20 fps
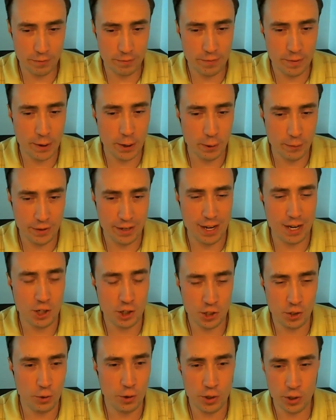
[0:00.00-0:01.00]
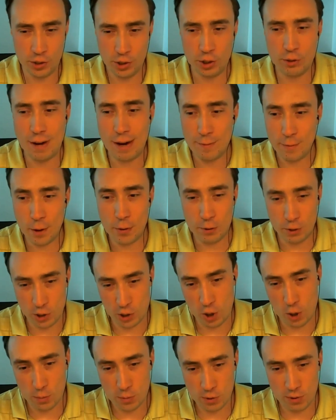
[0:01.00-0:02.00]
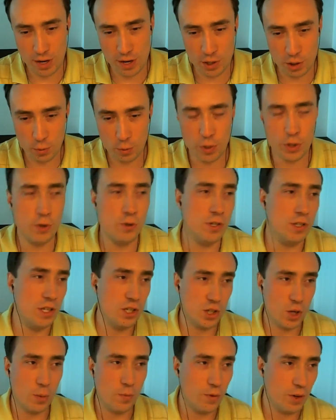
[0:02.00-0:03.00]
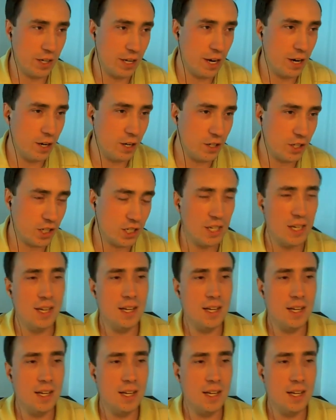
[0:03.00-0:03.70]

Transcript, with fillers: verification or your grandfathered scopes, right? You were using the scope for years.